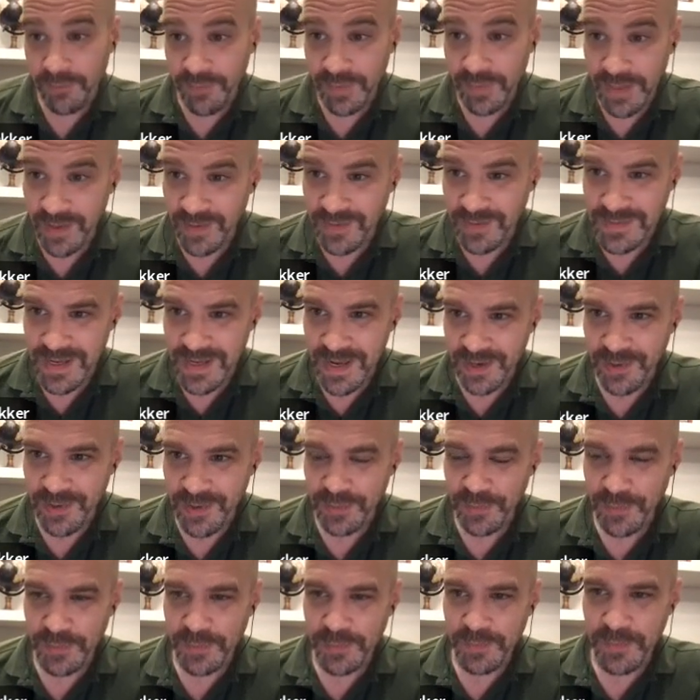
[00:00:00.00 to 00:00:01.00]

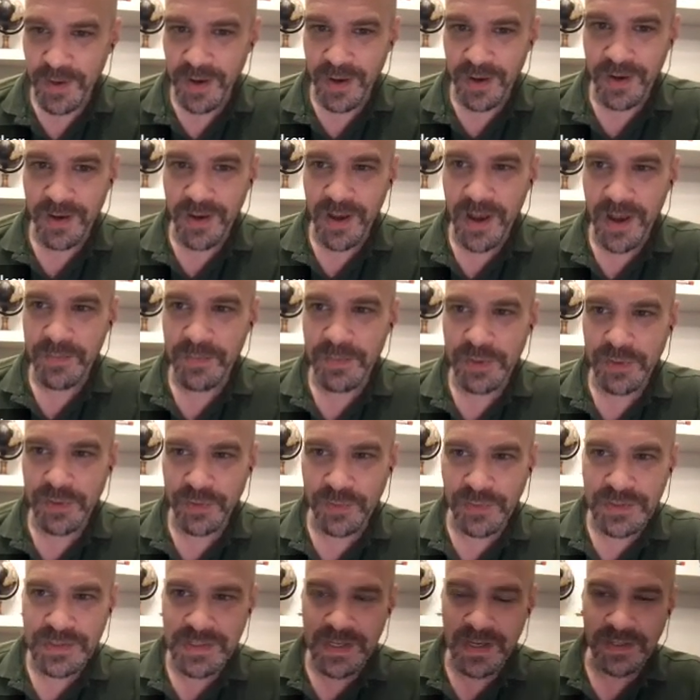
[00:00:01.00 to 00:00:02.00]
VanElzakker. I'm a
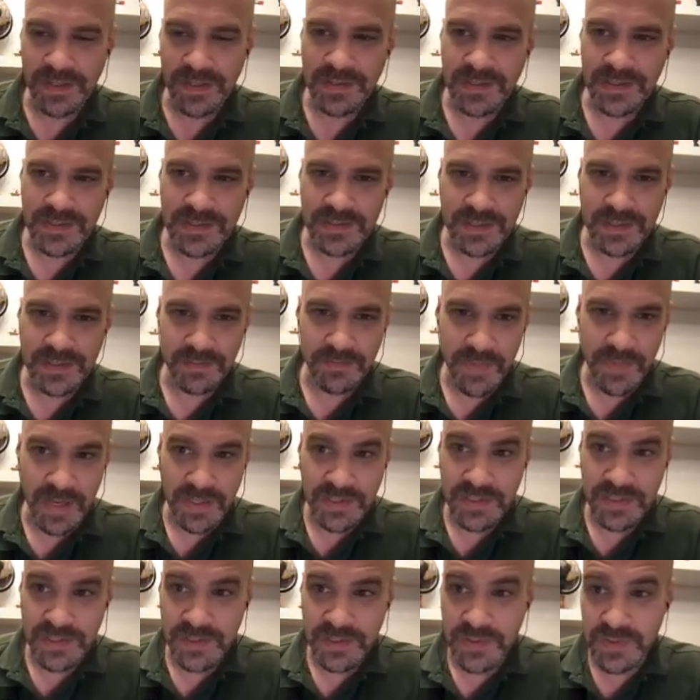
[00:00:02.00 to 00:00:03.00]
neuroscientist at
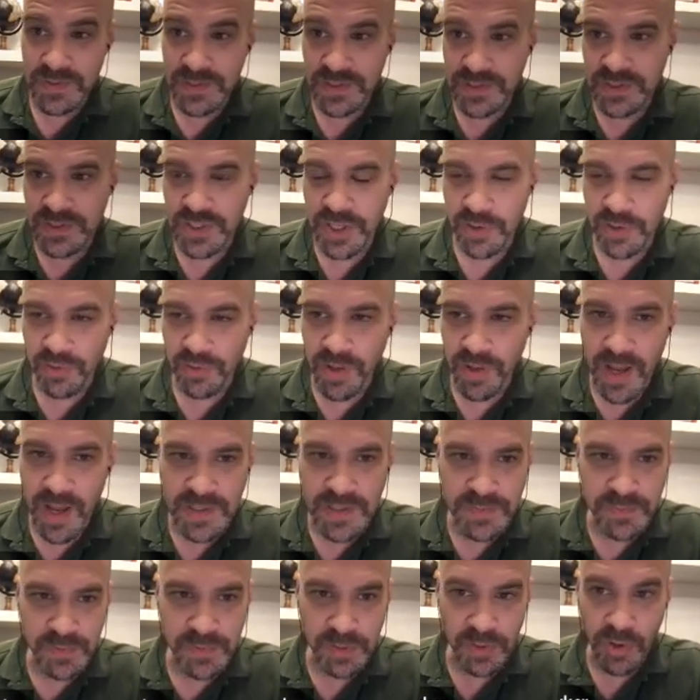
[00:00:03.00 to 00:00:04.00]
Massachusetts General
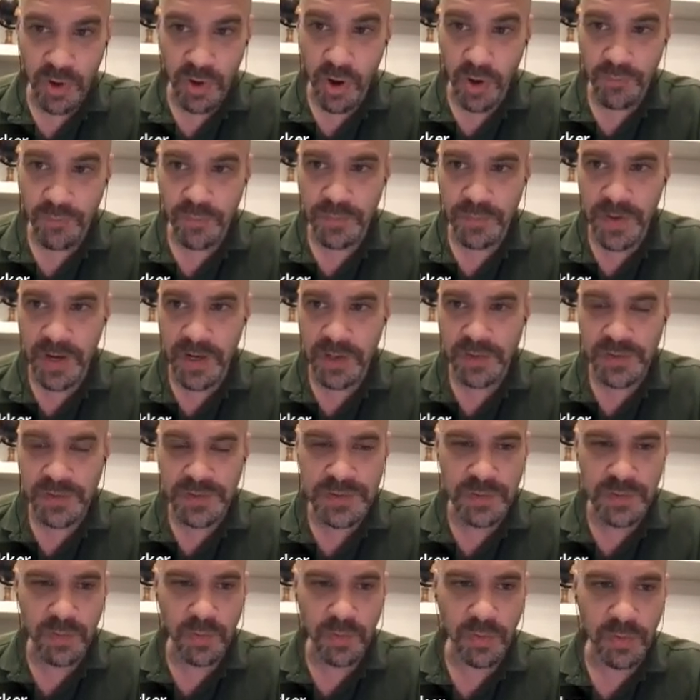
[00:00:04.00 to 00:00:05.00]
Hospital and Harvard Medical
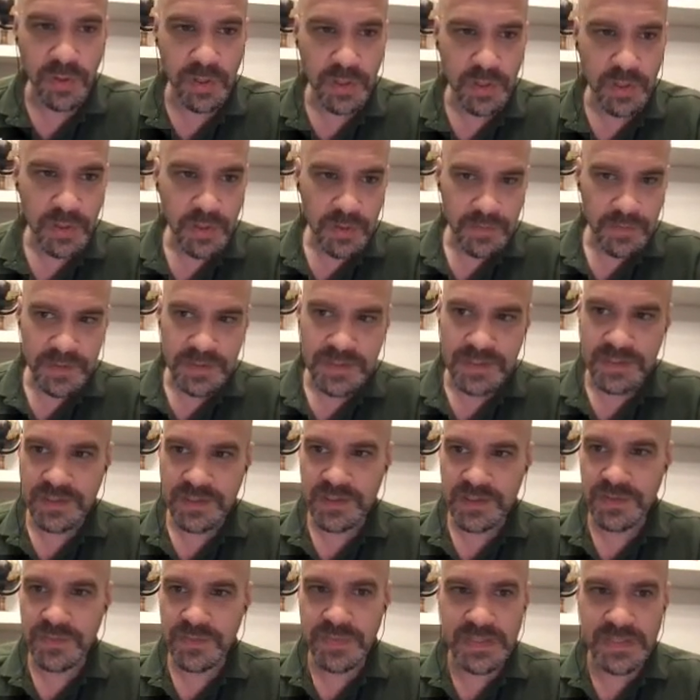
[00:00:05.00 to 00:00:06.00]
School. This is
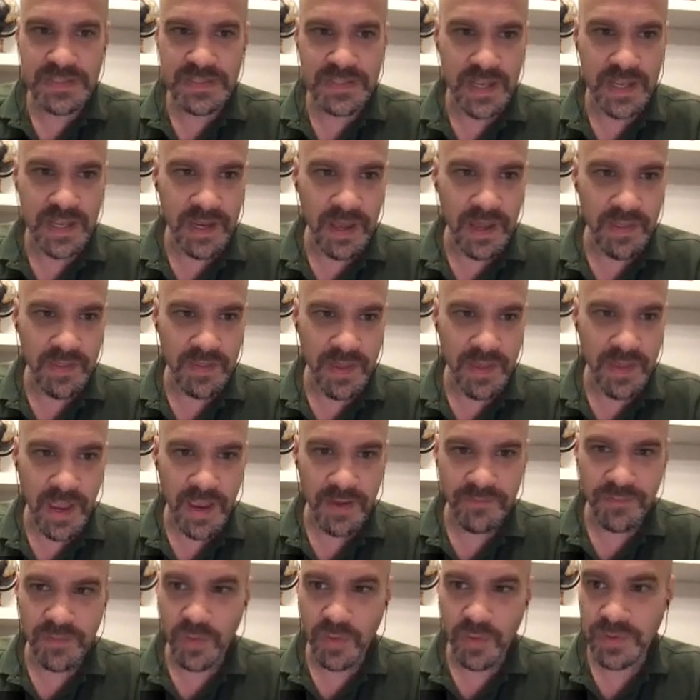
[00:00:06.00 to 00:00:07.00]
just me saying I
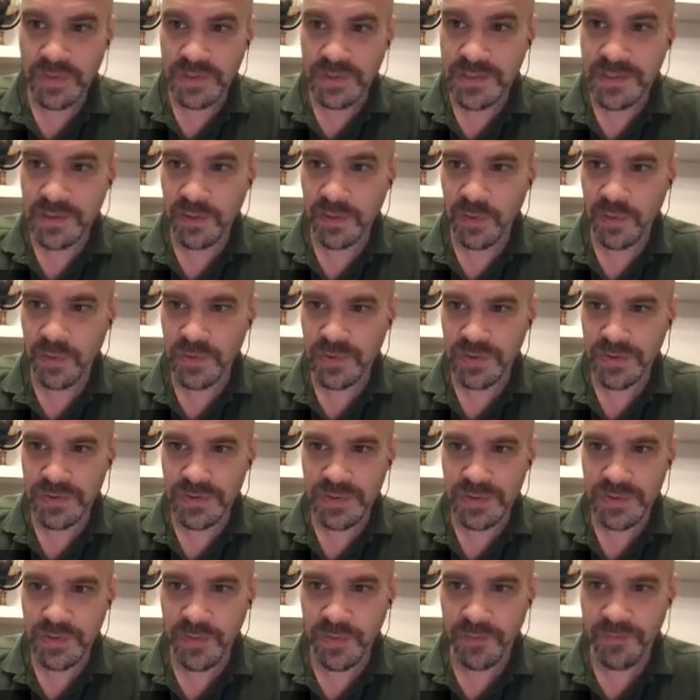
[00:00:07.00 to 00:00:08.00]
have no
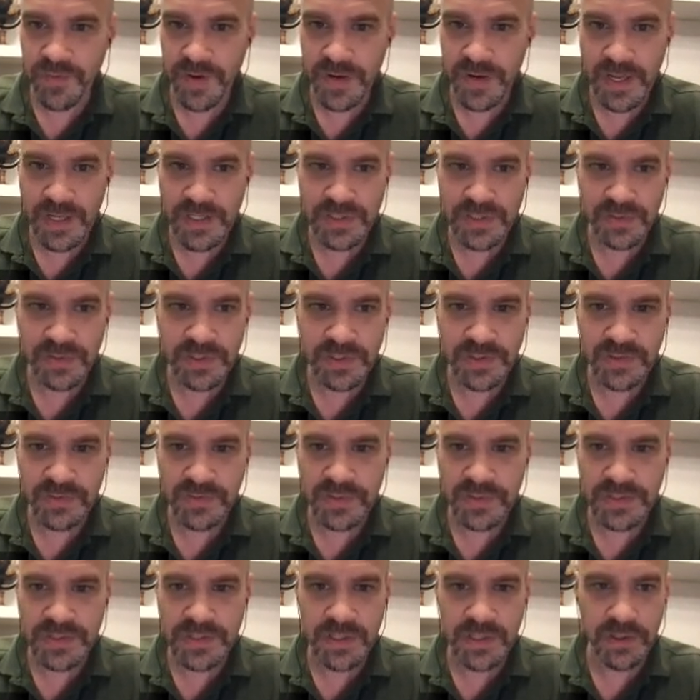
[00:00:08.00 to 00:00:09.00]
disclosures, no financial
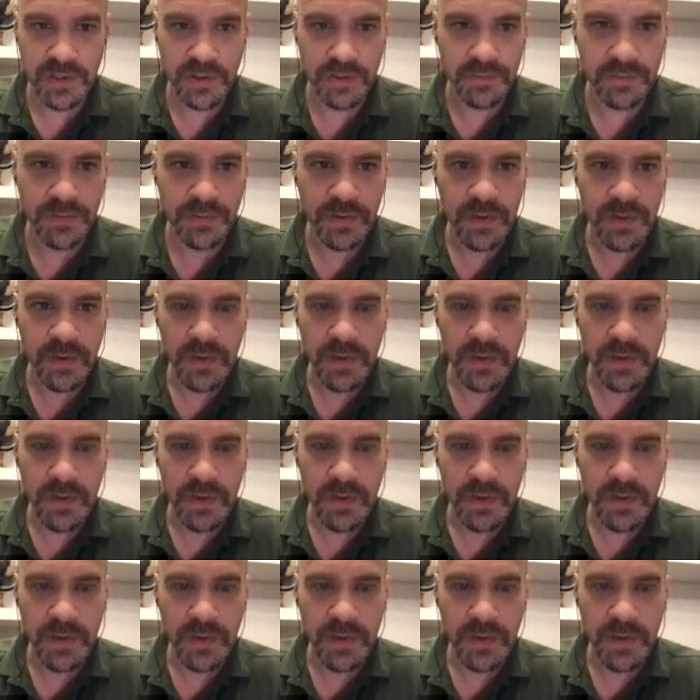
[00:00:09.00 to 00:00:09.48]
interests here.